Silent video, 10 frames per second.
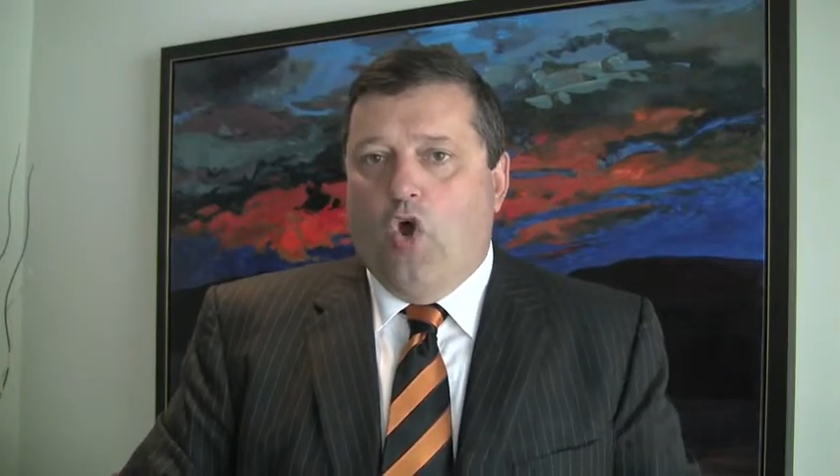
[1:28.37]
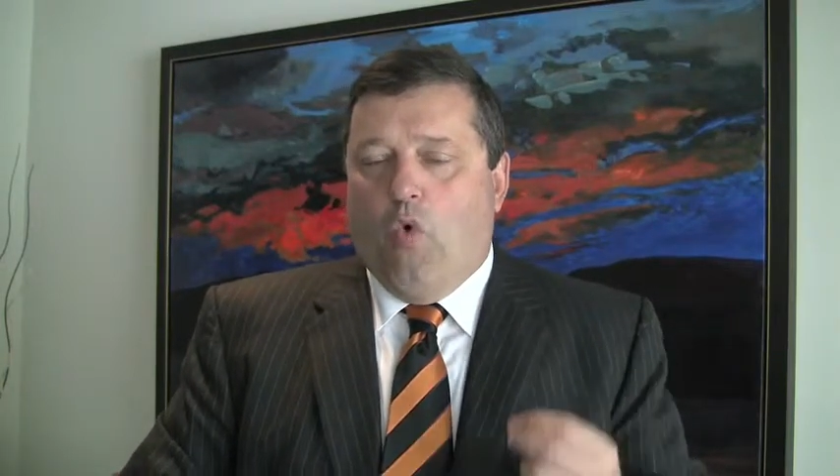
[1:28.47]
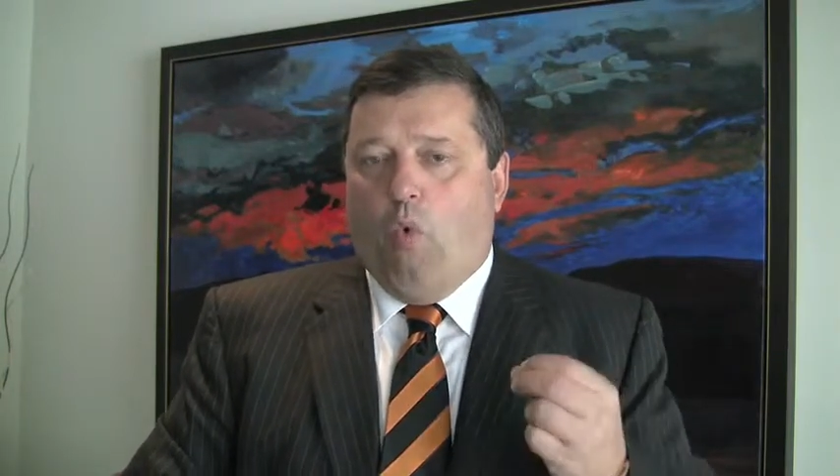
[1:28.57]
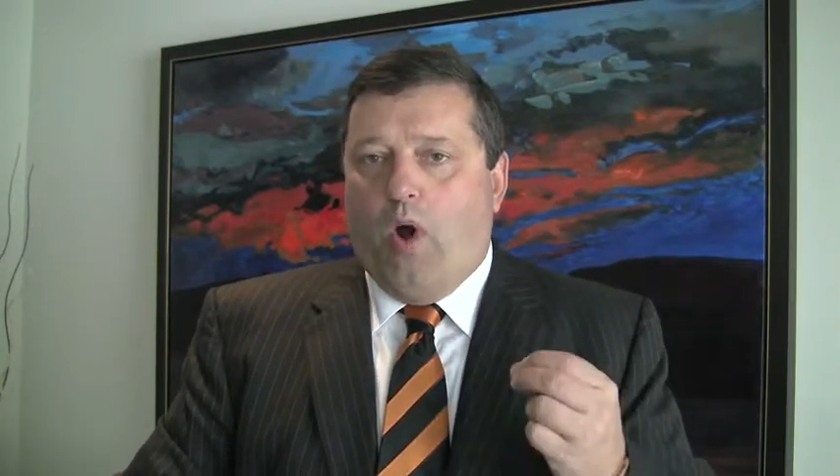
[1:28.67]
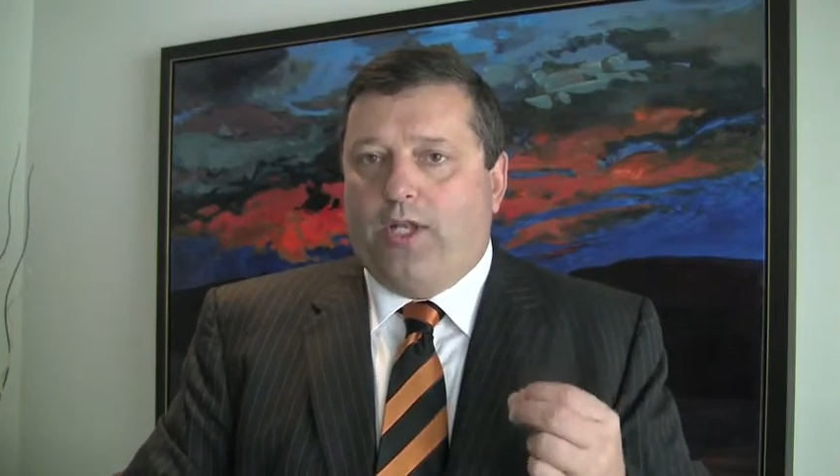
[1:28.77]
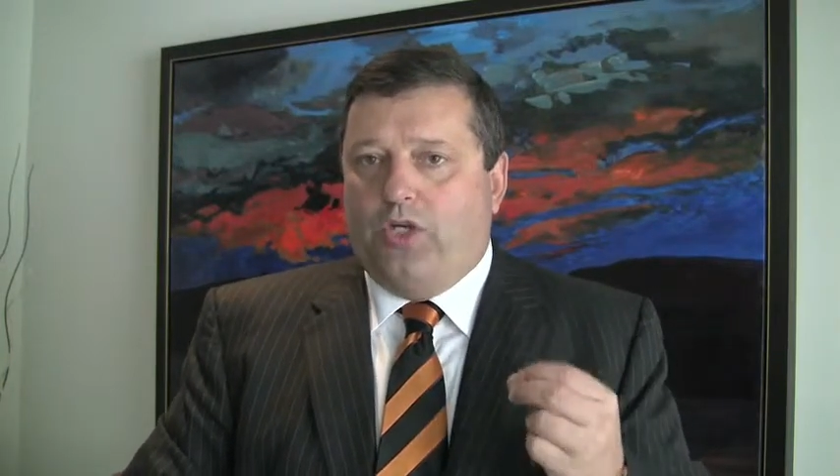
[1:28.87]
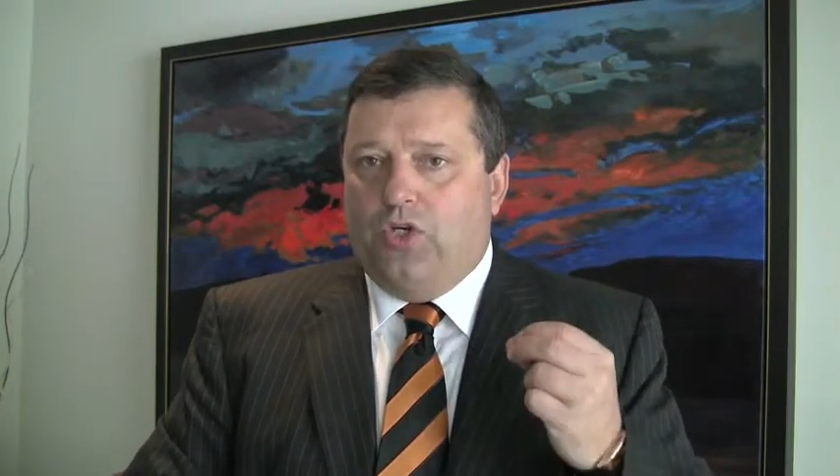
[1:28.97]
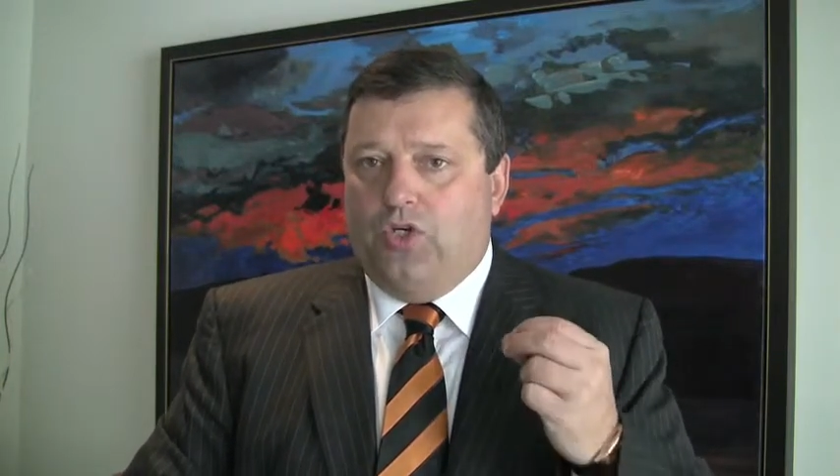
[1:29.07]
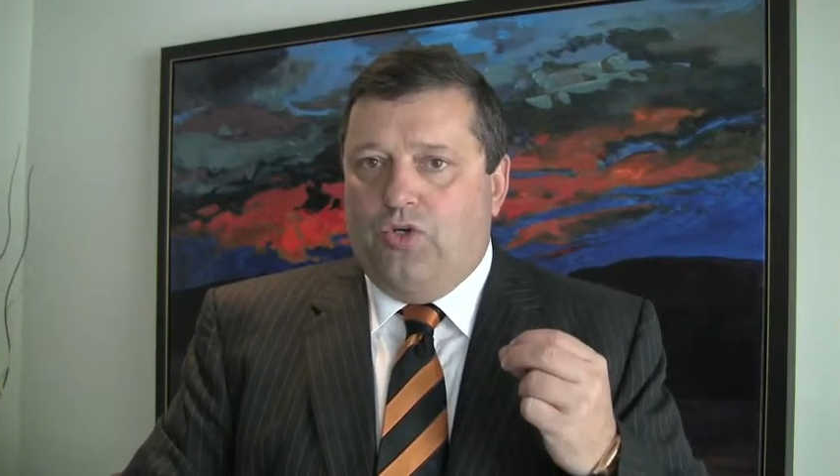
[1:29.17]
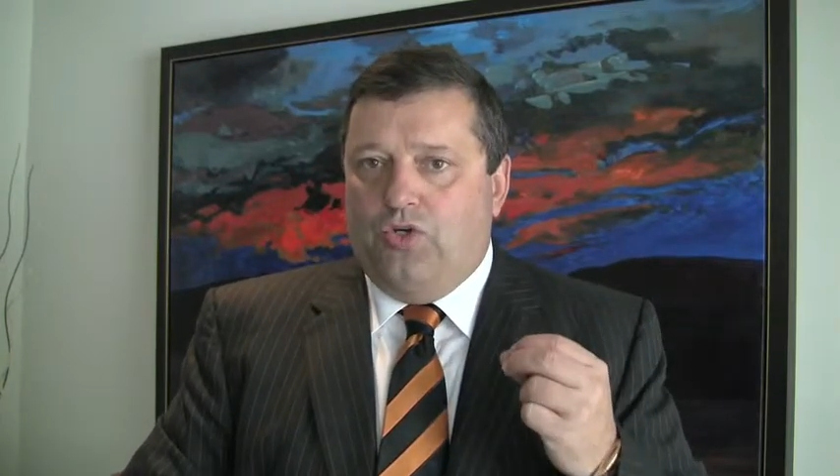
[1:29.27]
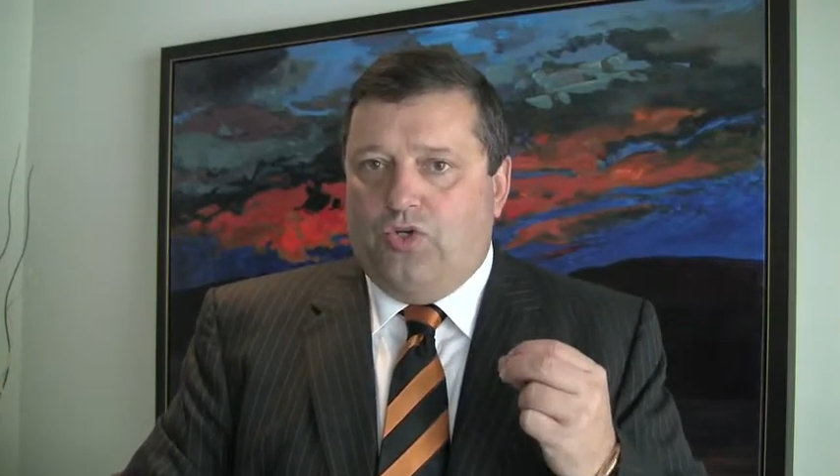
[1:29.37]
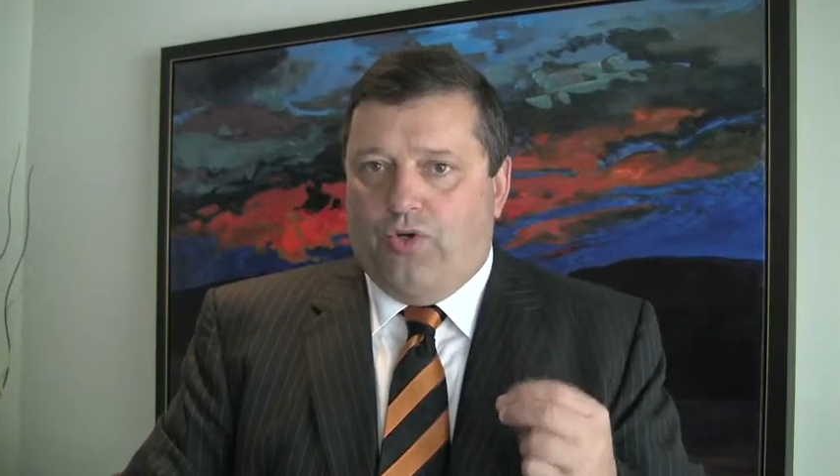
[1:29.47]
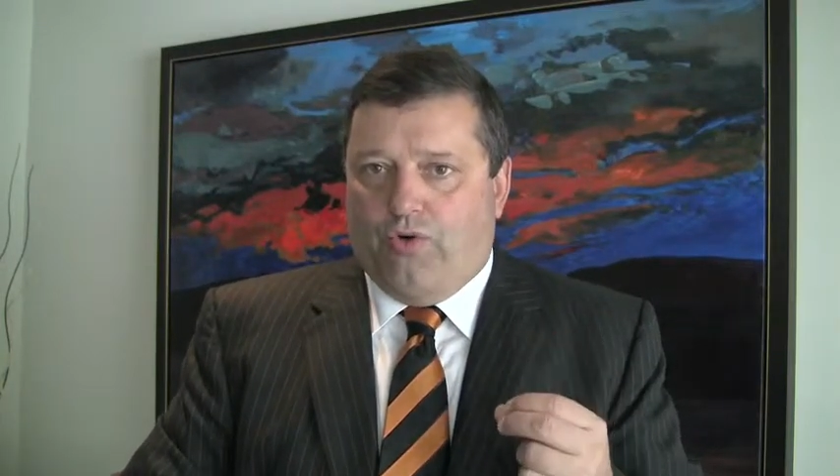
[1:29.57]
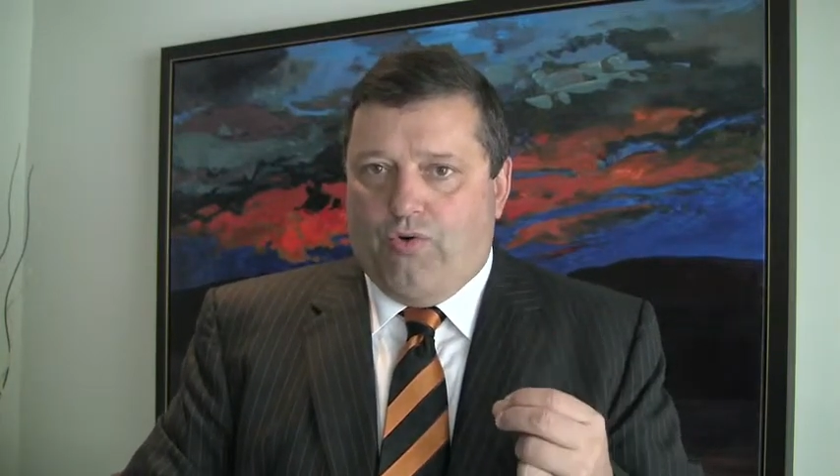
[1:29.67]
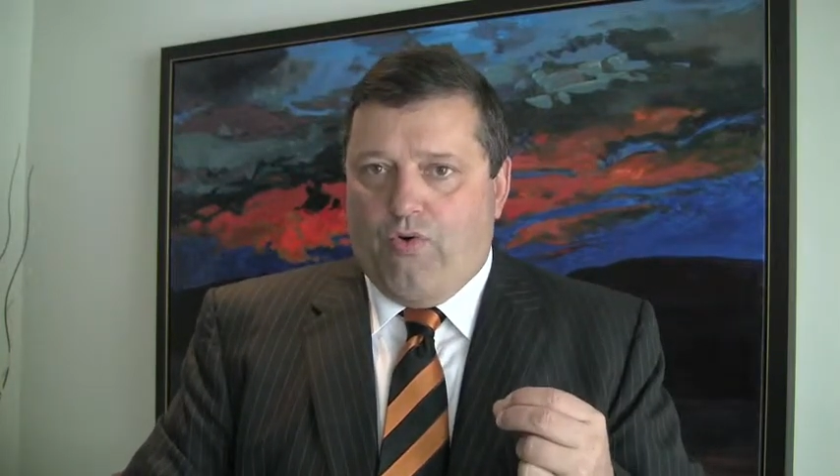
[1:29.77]
What could you
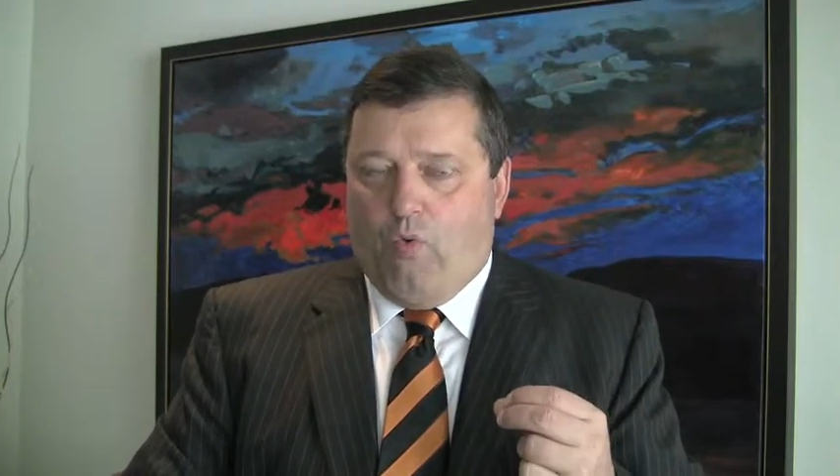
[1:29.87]
do?